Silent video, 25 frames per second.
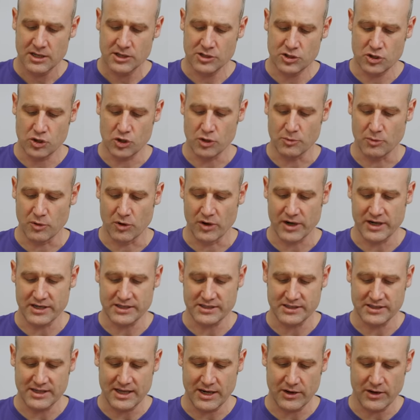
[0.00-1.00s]

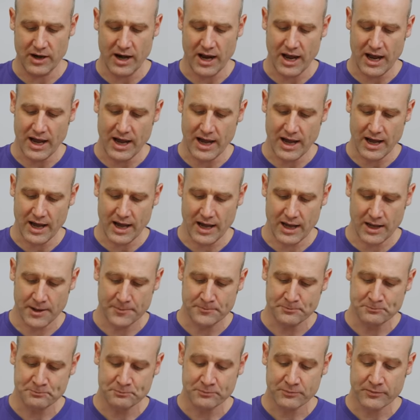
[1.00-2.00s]
cuboid, there
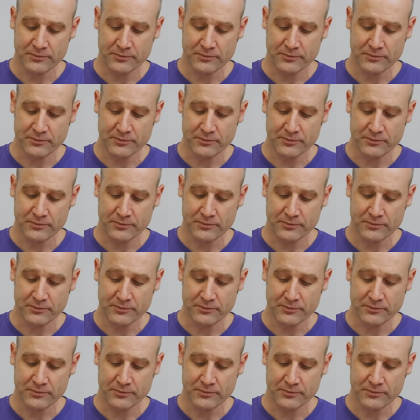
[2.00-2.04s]
are